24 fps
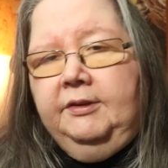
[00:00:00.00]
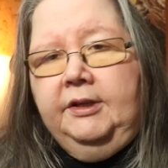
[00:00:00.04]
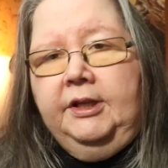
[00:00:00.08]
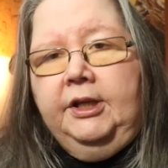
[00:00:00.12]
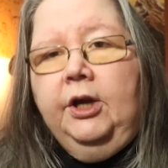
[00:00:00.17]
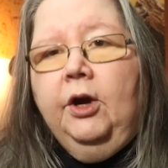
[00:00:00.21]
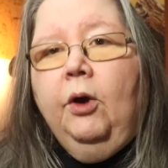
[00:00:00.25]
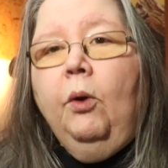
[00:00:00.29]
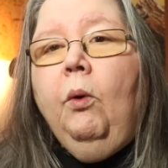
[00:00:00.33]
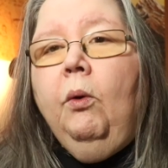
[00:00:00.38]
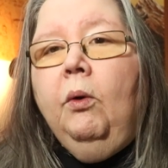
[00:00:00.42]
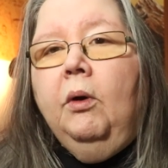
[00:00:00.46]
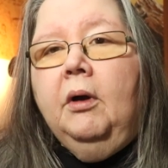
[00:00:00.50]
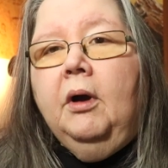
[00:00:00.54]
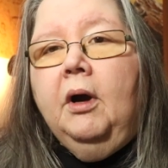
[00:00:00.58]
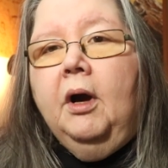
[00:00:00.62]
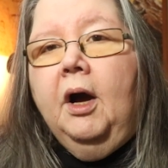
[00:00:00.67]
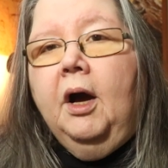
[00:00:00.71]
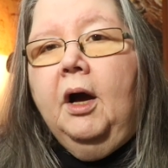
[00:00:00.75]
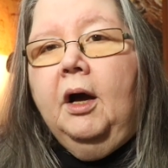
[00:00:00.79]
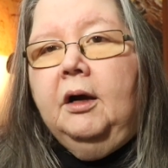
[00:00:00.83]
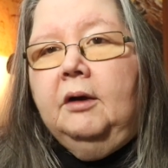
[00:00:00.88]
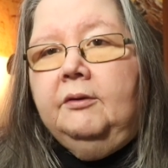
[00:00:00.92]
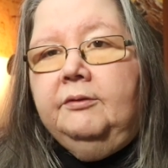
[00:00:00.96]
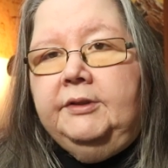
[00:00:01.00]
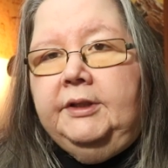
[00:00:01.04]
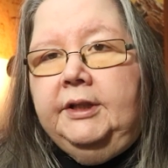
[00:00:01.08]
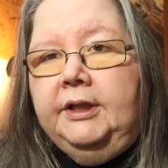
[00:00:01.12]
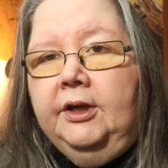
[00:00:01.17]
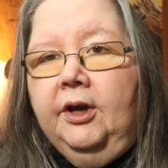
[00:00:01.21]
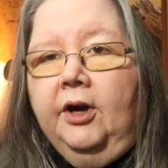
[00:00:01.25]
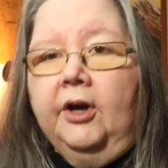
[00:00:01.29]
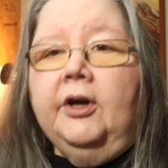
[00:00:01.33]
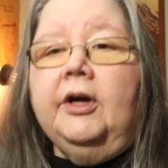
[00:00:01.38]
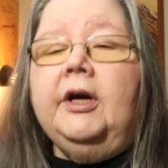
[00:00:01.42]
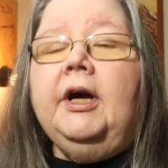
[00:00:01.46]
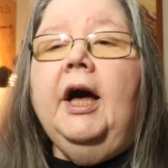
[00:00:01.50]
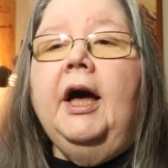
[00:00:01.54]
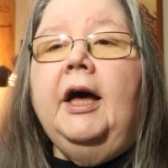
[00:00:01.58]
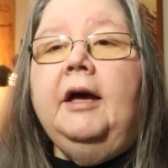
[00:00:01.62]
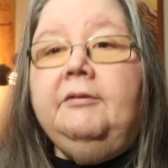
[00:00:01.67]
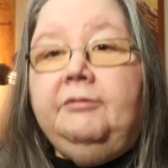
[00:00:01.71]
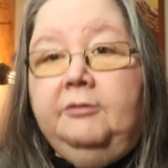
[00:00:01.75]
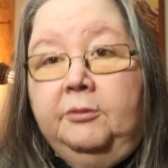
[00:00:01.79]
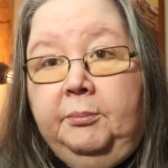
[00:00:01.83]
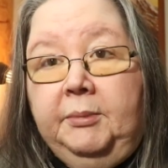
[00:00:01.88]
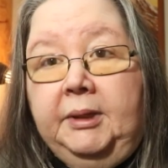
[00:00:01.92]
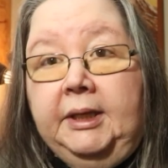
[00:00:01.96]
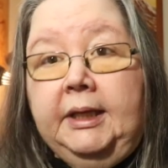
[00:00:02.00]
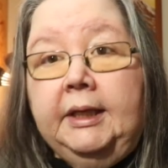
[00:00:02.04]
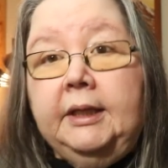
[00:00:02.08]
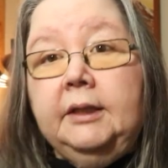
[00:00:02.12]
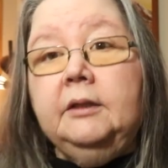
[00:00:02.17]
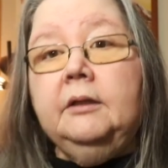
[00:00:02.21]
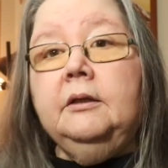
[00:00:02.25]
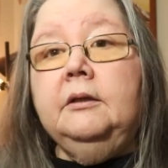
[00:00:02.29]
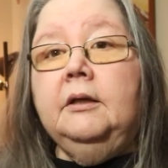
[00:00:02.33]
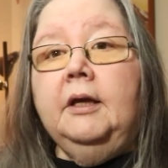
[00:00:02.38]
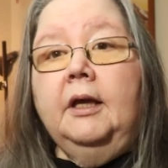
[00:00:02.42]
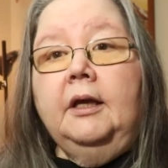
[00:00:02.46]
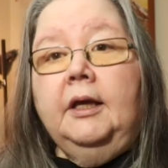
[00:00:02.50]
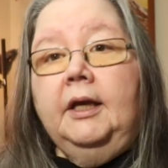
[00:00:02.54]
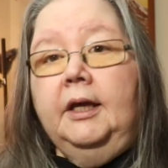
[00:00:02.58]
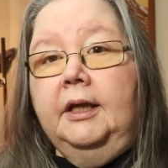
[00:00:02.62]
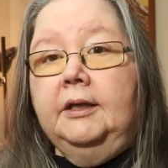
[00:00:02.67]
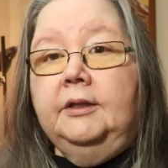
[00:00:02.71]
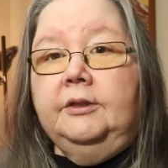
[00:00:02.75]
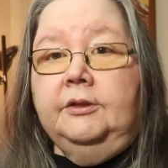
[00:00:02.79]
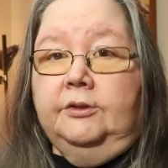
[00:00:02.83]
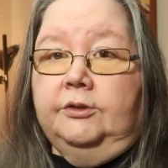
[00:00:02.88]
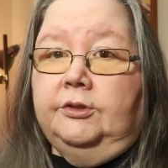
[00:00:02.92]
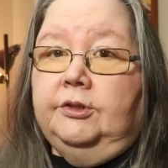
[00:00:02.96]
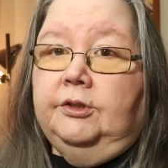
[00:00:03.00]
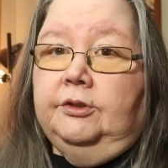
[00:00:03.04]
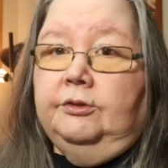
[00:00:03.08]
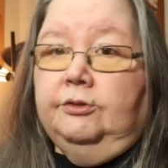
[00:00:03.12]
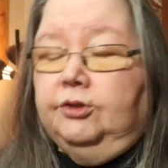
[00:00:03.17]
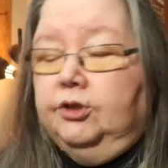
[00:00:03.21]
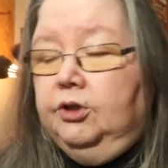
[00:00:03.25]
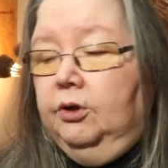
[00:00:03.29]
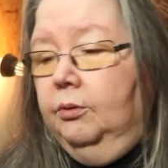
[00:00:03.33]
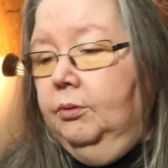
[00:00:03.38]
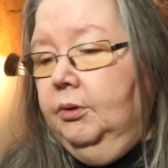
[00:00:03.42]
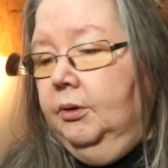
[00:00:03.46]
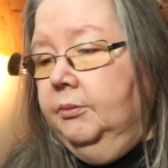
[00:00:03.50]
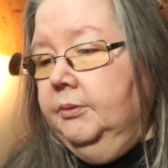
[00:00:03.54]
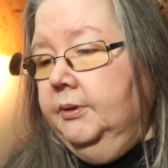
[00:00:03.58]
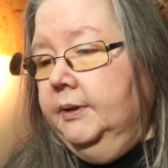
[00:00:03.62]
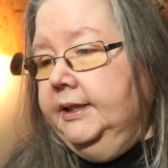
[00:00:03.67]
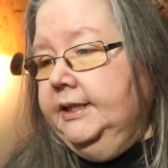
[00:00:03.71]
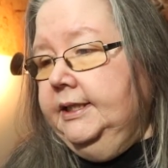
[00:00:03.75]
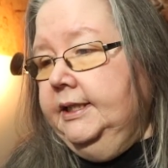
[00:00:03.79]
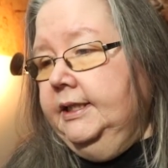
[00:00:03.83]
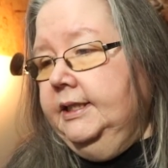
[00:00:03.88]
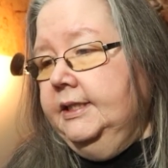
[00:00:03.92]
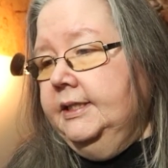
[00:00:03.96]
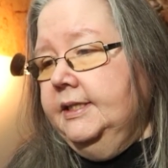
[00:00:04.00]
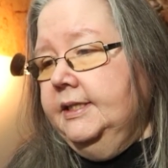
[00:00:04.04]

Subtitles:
video of the archived meeting, and to show what